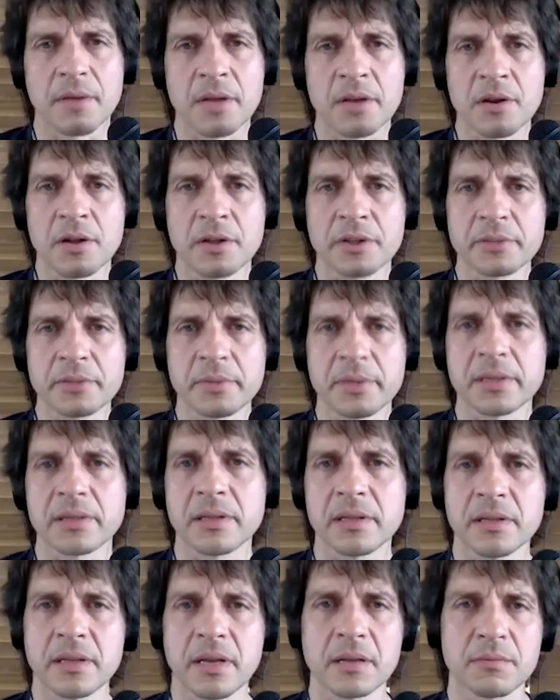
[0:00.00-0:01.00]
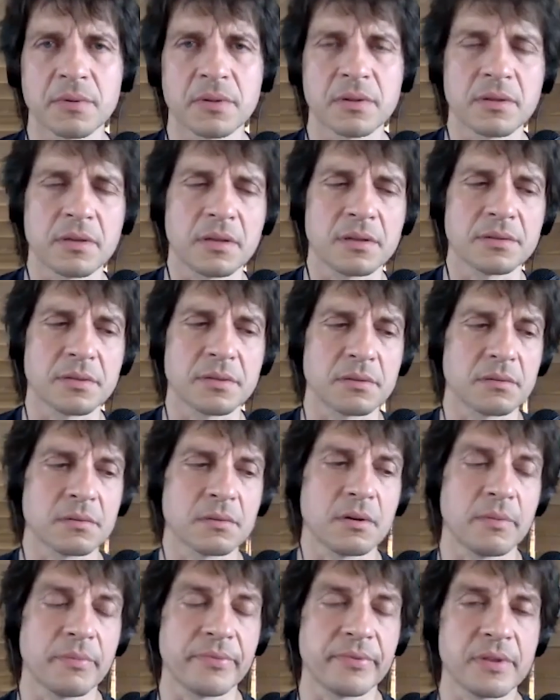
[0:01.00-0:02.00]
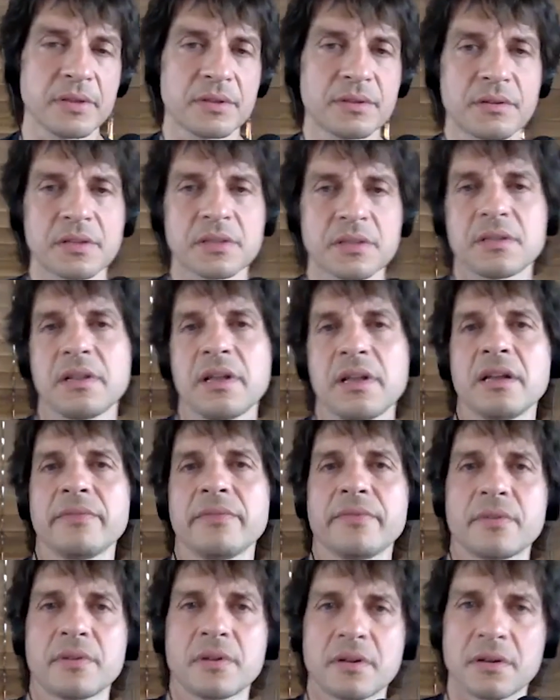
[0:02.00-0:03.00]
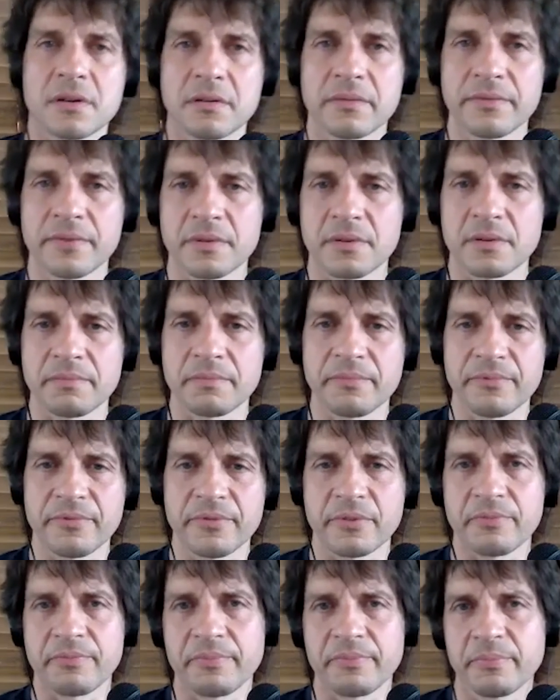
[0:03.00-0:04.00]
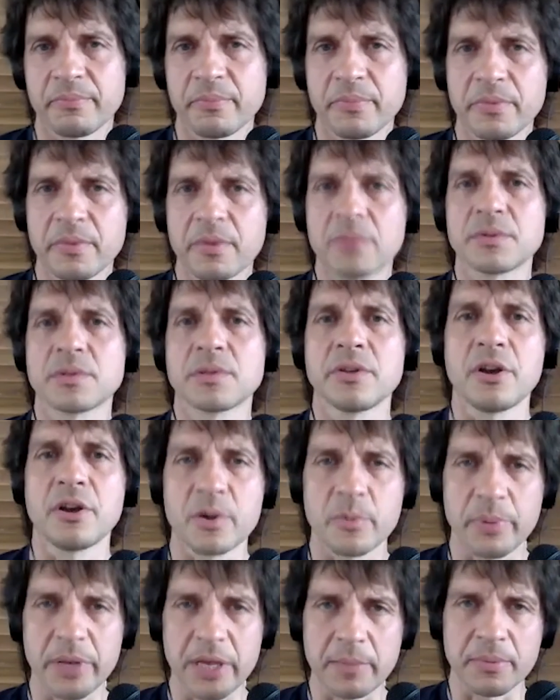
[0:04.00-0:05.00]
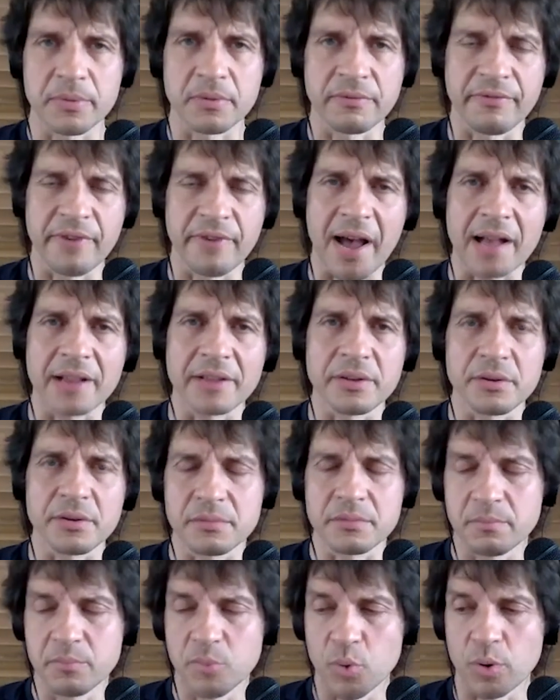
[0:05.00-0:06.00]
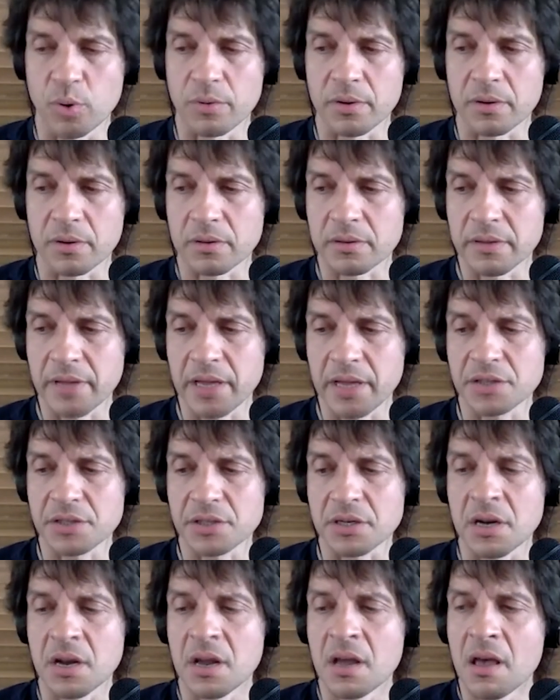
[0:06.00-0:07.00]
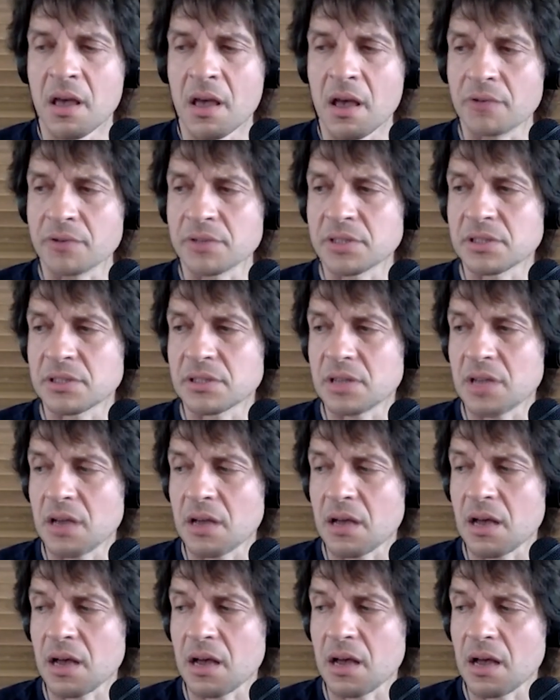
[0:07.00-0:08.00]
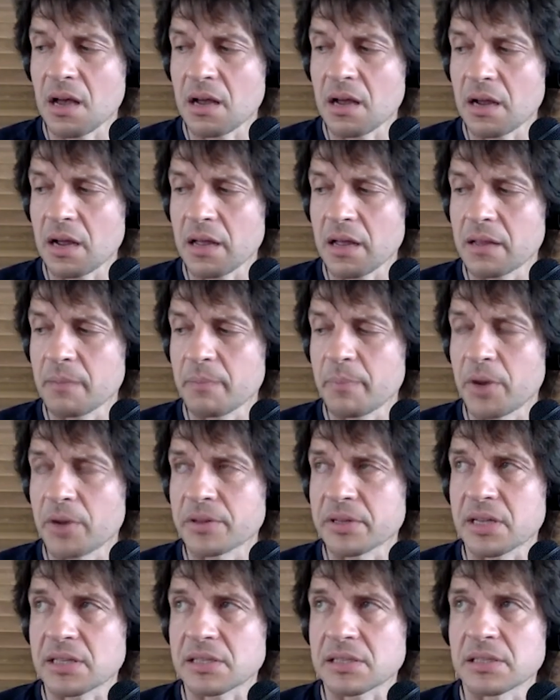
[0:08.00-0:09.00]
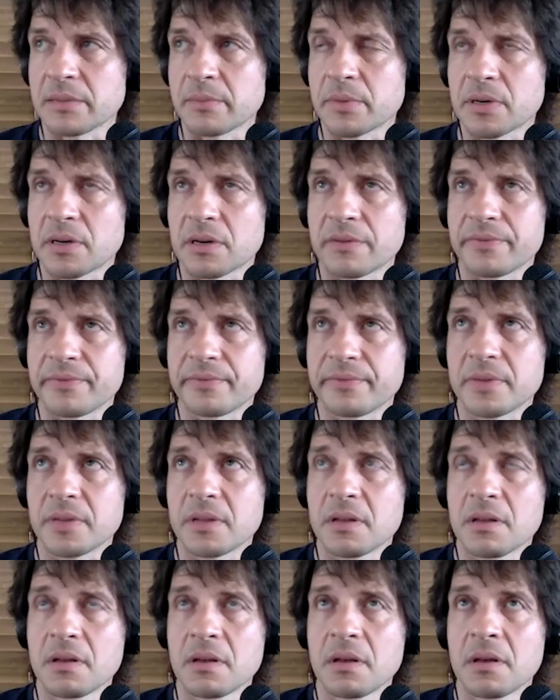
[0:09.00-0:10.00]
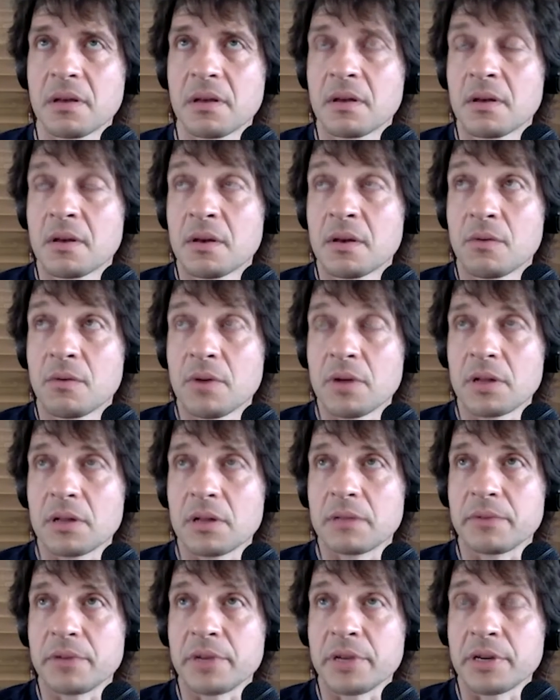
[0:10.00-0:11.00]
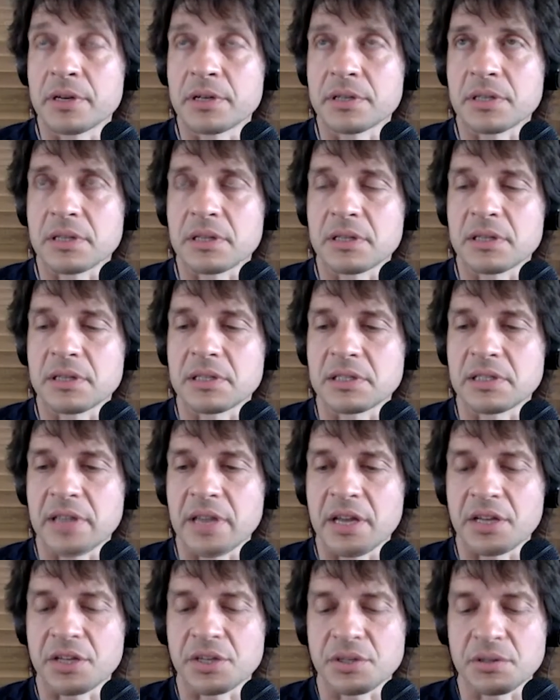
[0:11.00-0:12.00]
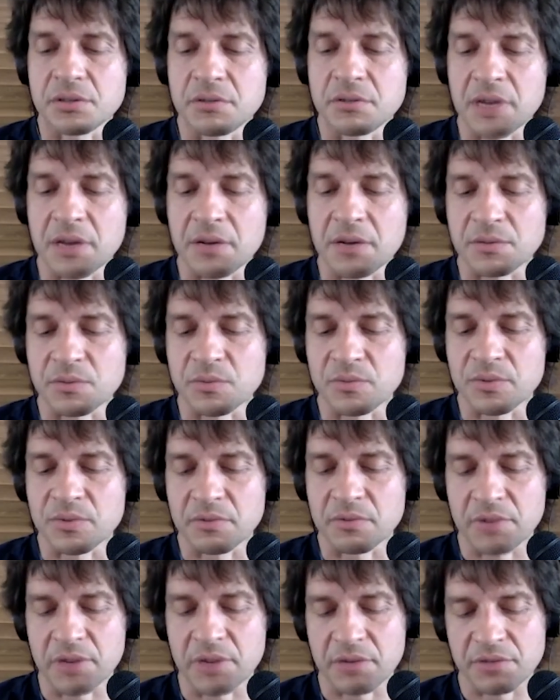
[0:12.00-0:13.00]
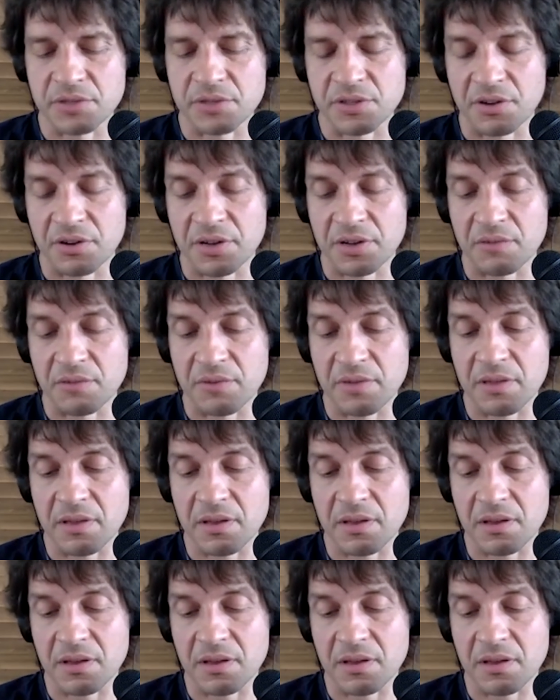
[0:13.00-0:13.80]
and ultimately that will also hopefully translate for those young people value more nature. I had a podcast number of years at this stage when I was talking with